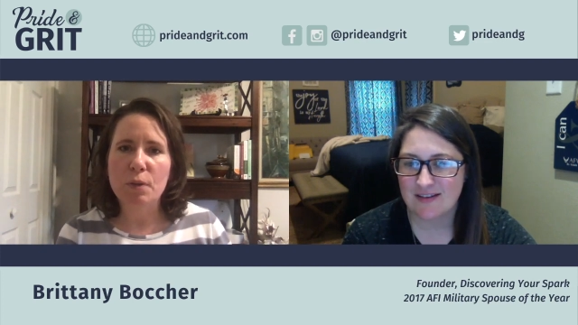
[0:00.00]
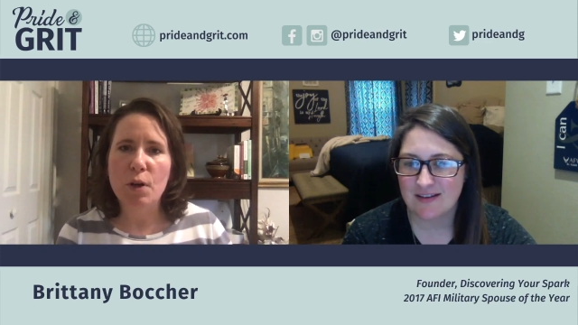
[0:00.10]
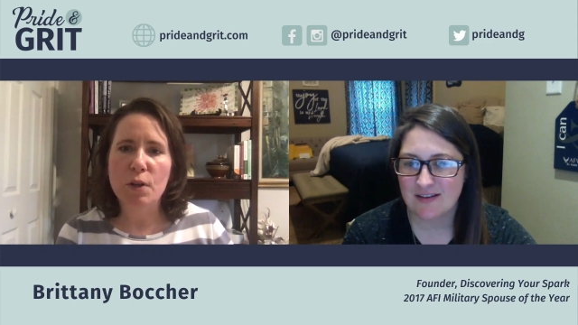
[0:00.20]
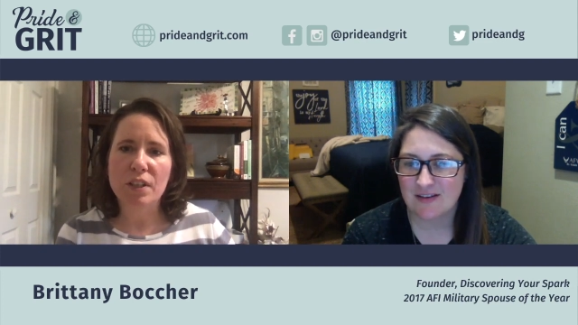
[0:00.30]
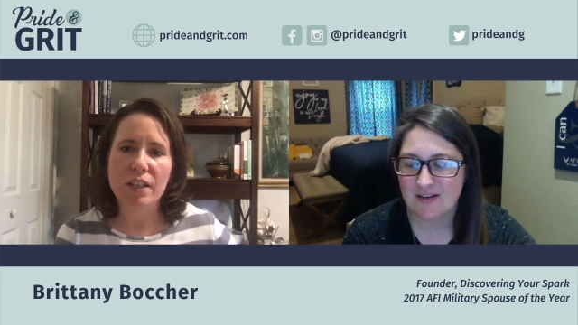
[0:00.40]

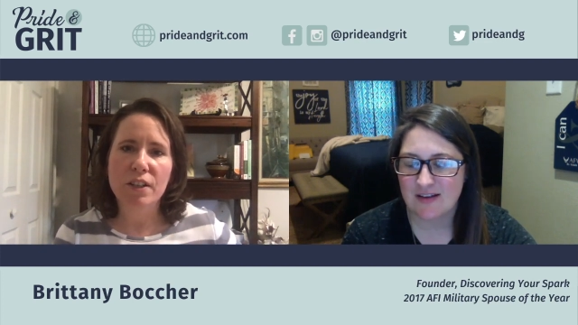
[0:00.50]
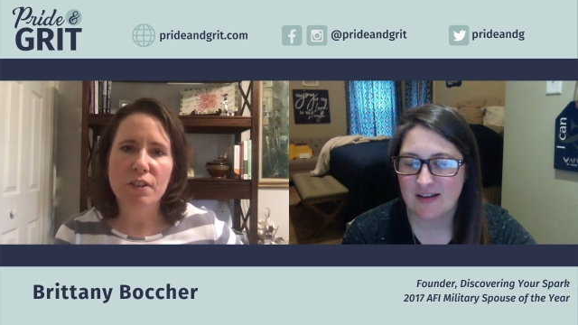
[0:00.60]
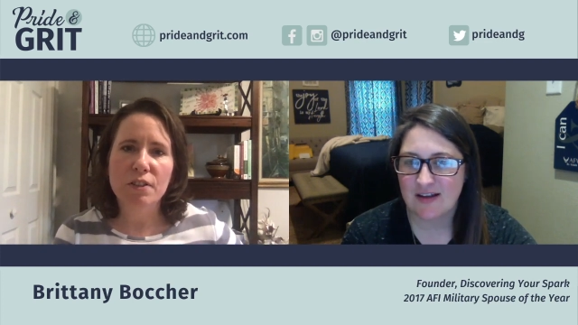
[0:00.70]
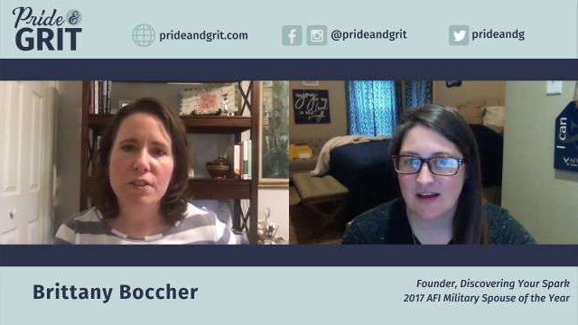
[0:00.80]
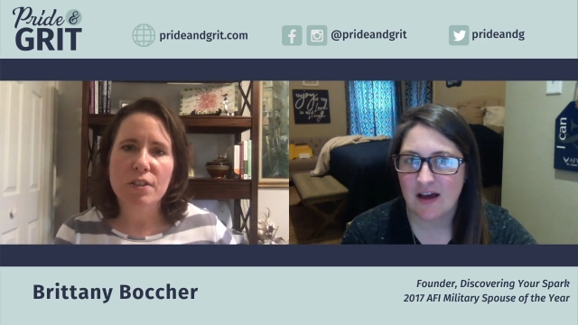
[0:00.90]
Speaker 1: all the
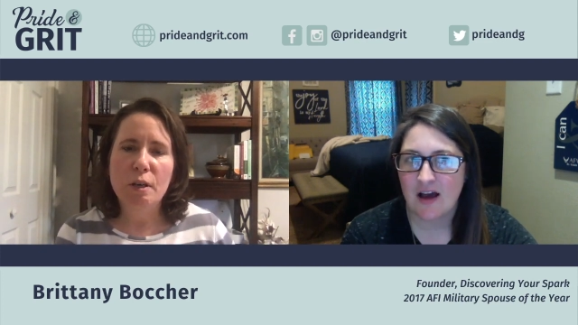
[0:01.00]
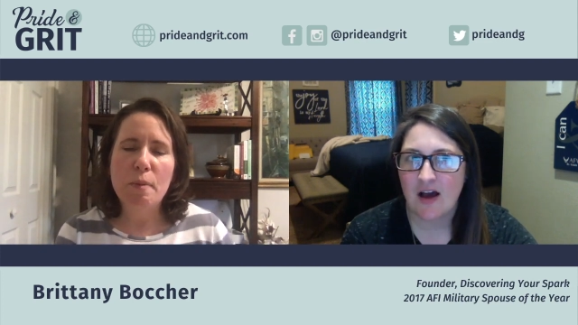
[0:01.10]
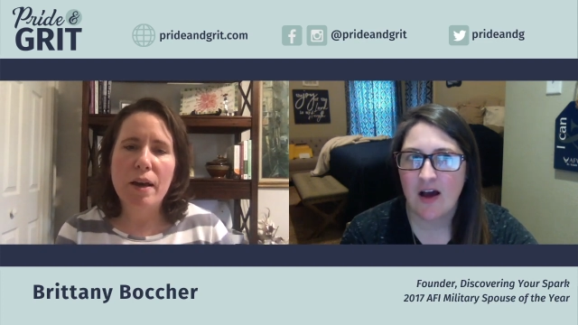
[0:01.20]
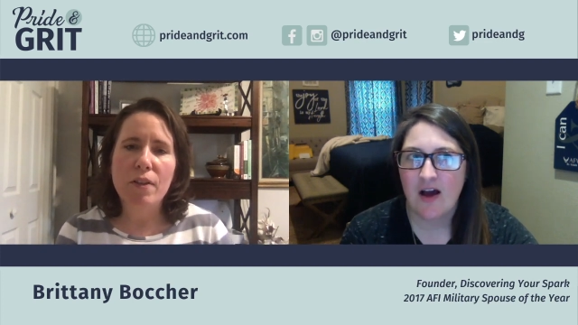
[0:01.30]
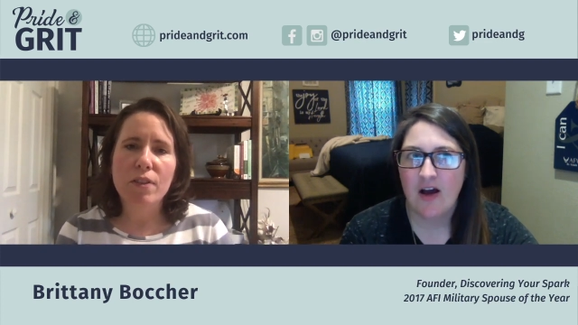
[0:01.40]
years
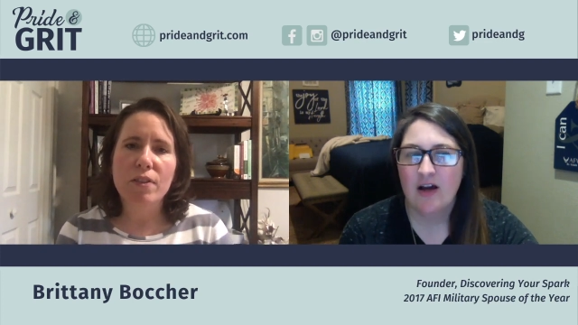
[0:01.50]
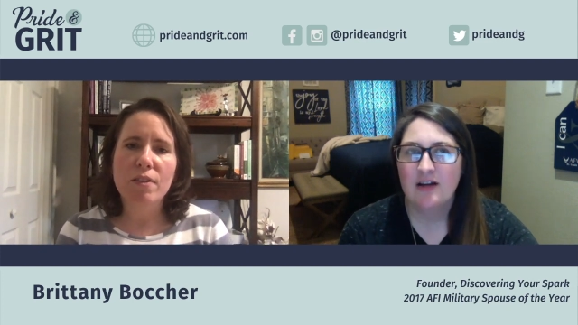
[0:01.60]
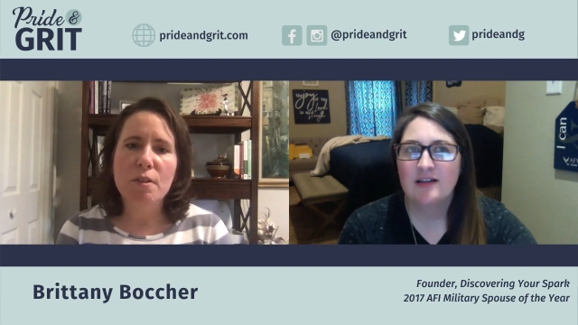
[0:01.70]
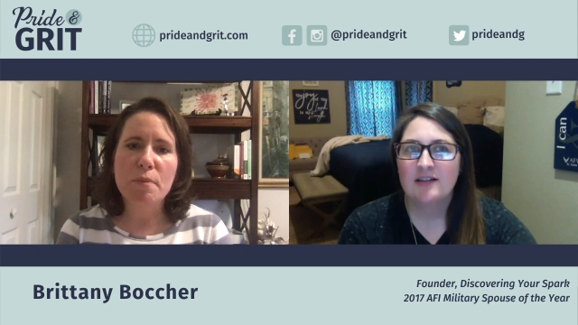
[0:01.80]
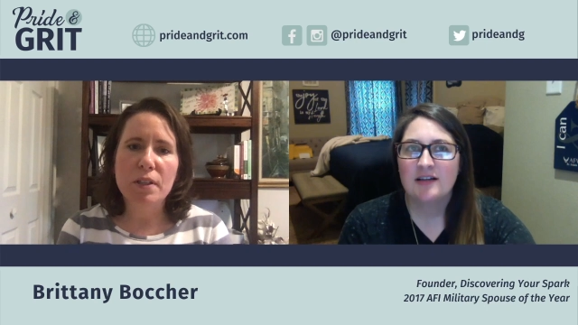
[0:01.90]
about
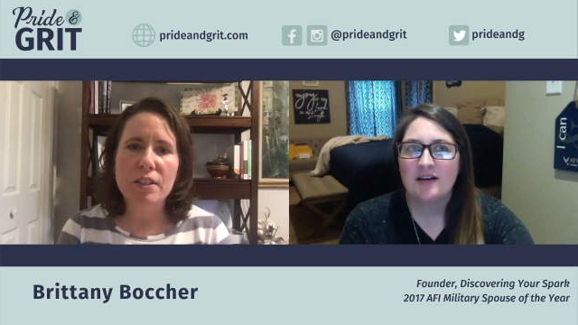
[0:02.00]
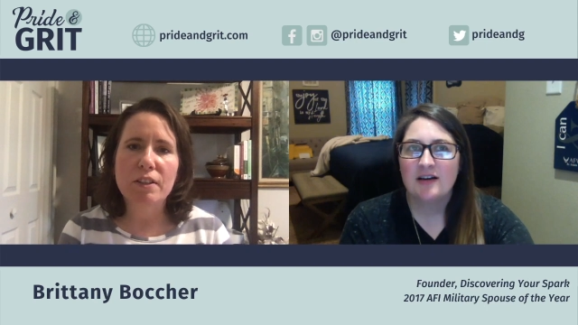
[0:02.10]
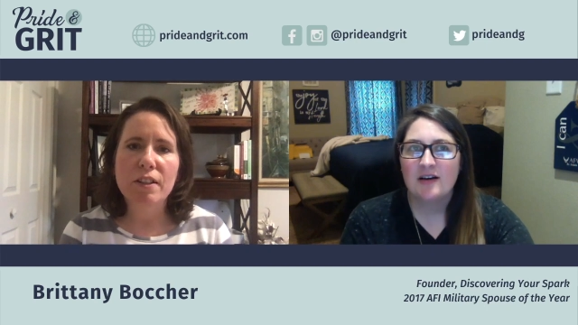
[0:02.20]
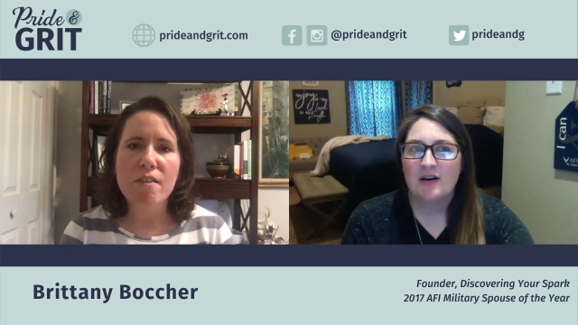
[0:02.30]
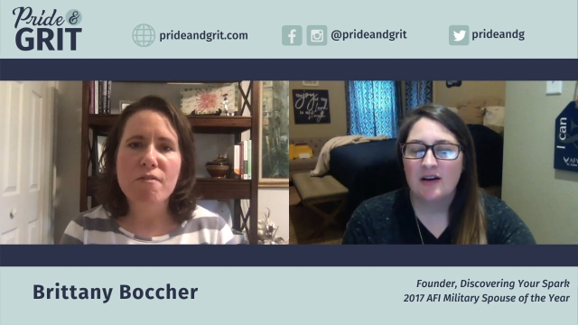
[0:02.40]
the military
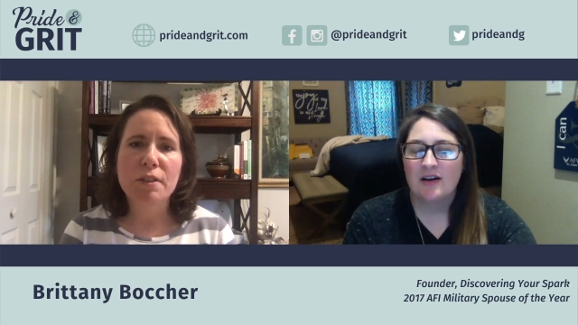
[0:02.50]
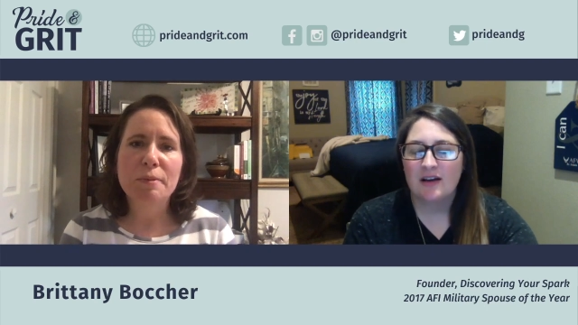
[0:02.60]
life?